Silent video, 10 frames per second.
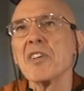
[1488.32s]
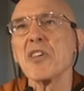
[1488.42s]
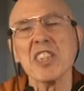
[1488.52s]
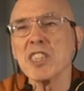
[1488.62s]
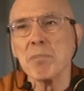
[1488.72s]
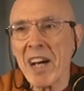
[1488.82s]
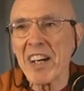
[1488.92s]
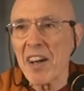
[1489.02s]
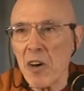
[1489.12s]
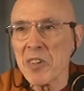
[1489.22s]
So this is my
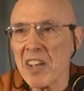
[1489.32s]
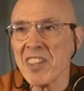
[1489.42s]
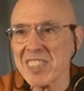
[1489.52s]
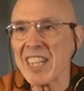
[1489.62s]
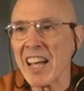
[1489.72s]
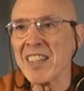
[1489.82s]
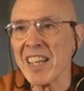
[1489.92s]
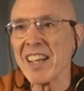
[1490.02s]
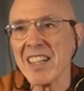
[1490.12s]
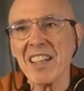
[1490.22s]
own
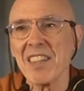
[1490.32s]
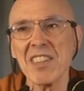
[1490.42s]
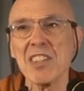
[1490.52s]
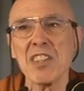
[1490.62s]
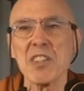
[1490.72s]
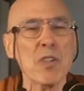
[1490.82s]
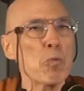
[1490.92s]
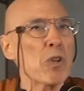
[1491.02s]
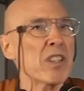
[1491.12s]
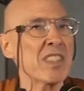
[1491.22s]
understanding, that the
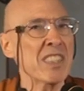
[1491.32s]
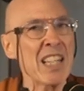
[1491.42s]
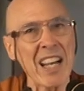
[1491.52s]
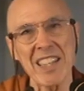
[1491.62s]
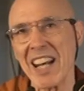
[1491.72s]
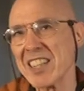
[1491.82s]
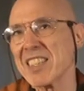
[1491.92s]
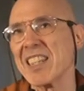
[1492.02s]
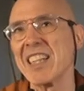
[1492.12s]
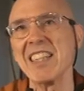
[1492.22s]
word is not
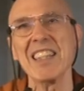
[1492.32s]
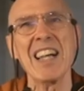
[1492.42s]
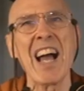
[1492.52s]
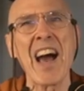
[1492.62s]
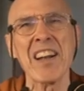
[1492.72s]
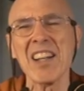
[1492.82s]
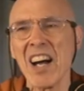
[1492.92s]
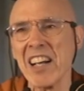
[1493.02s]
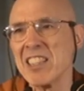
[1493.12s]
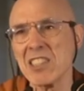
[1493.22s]
actually
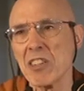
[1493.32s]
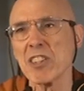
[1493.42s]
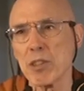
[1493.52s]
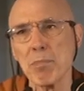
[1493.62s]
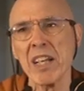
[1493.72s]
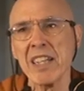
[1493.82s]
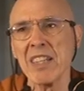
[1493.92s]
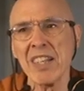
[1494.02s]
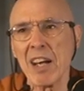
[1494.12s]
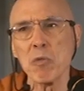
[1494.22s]
analyzed or explained
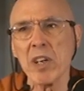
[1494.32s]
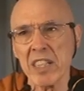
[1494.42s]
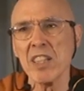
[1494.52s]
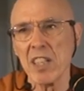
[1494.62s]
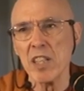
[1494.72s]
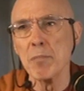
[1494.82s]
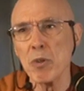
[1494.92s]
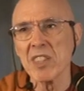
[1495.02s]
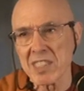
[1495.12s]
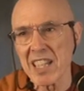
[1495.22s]
in that way in, in the
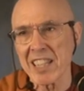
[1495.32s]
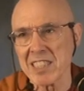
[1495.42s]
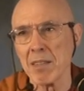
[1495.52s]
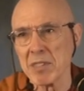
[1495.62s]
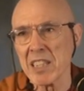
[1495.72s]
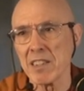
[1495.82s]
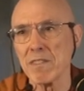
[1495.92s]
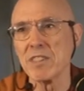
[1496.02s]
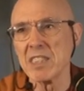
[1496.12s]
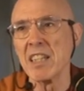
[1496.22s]
Buddhist texts themselves.